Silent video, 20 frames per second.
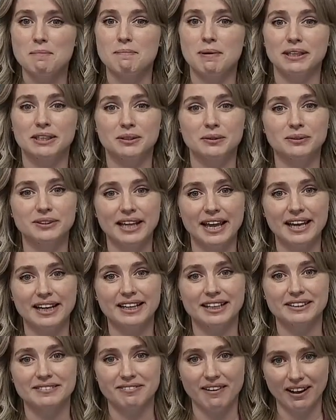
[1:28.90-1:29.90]
But to
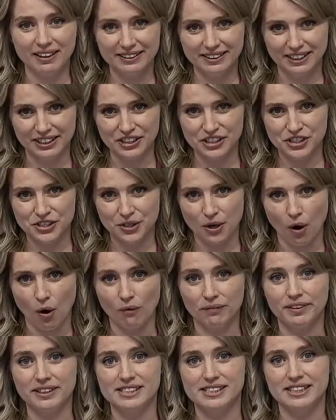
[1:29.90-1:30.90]
take advantage
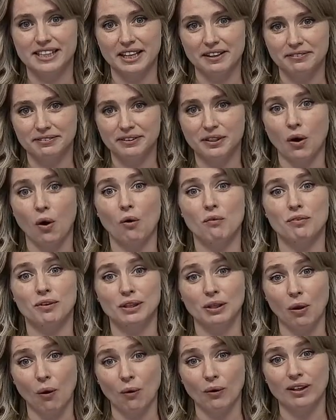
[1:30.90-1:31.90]
of this gift of a
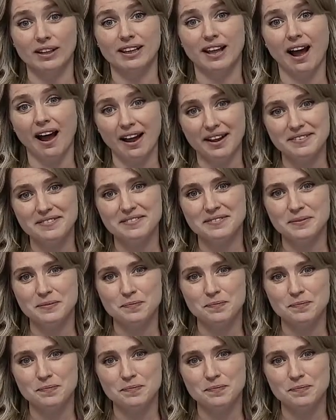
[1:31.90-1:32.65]
long life,